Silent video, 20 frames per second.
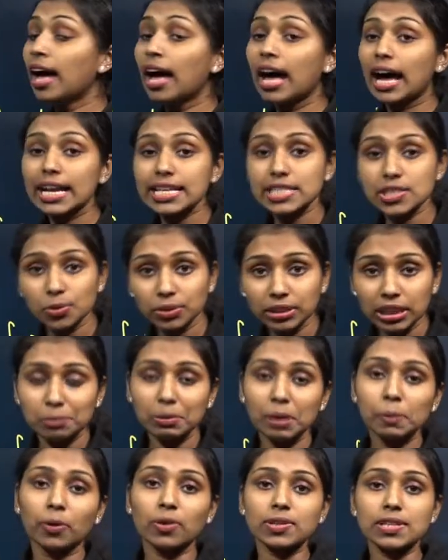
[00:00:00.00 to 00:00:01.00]

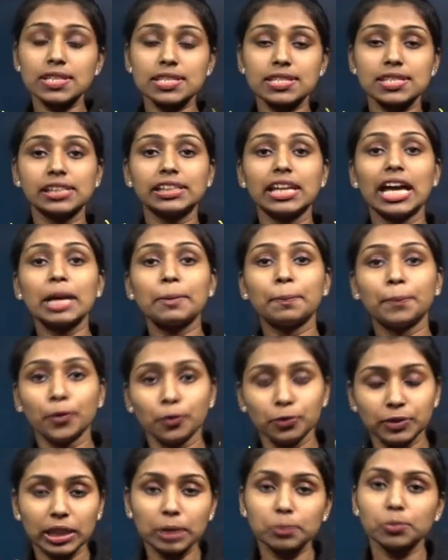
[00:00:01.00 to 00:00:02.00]
isothermal process is the type
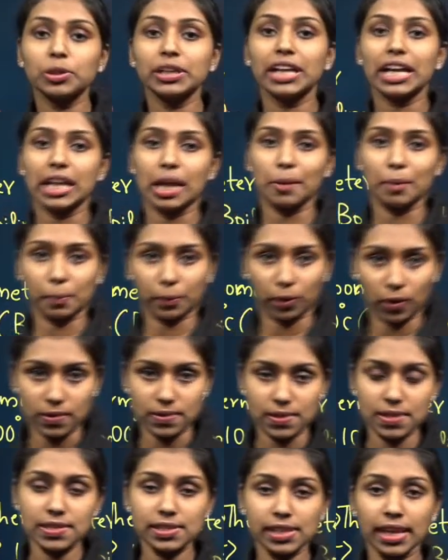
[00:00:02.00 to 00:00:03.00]
of thermodynamic
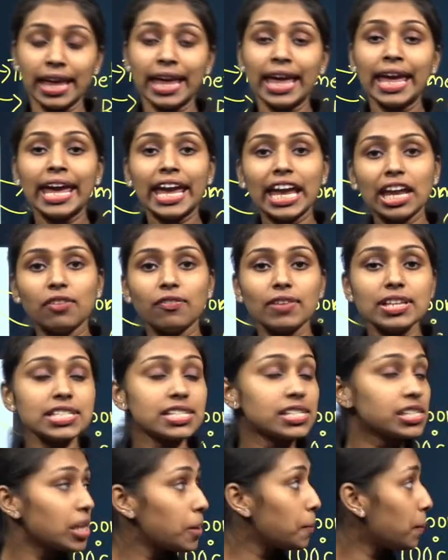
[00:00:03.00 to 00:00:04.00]
process in
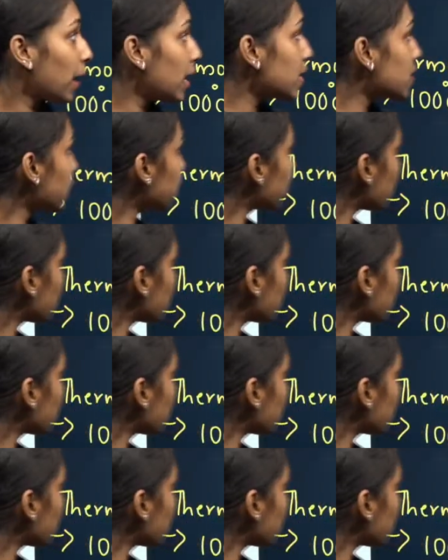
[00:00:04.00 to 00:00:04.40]
which temperature